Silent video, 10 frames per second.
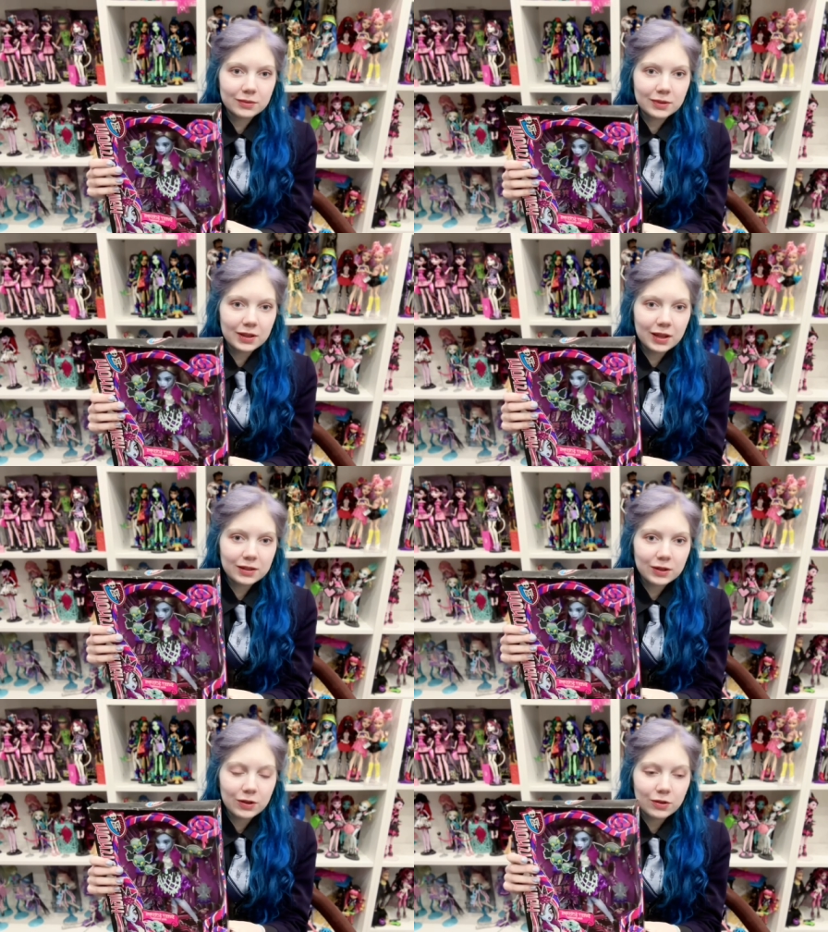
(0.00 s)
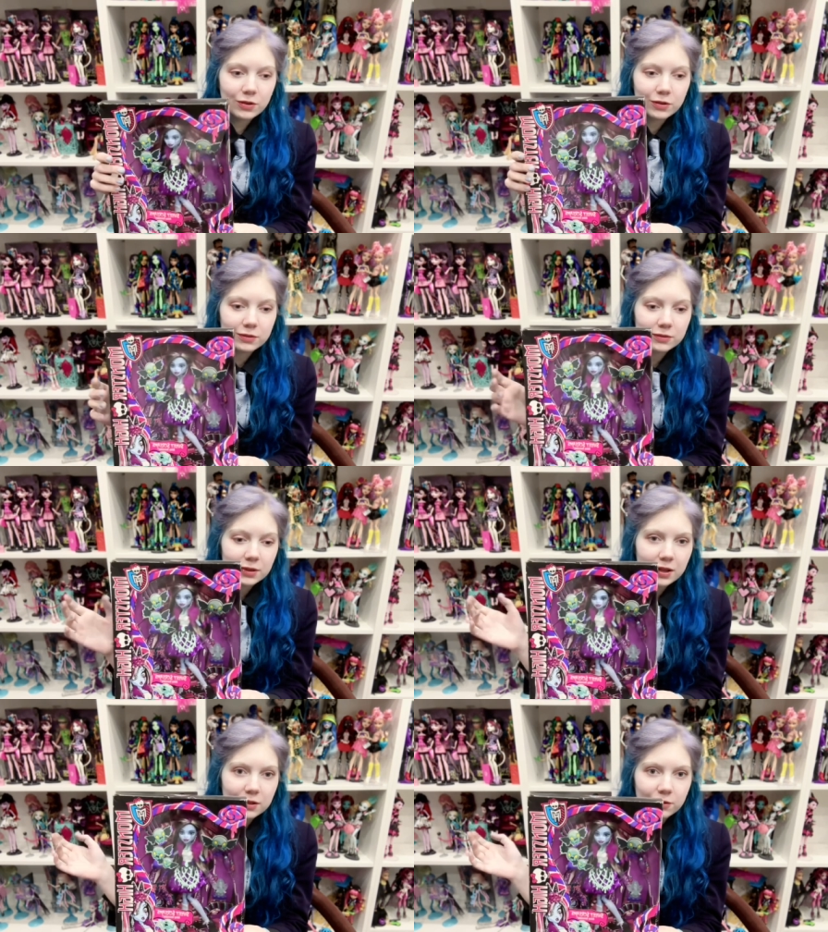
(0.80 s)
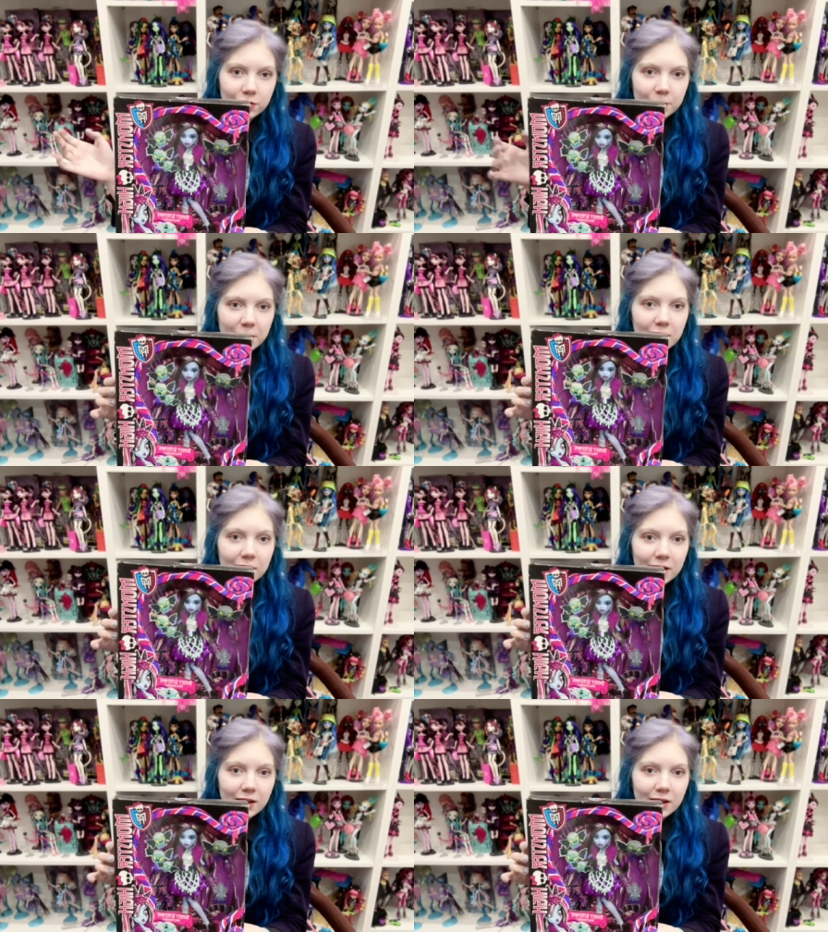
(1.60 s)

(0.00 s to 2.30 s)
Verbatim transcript: get her an RFB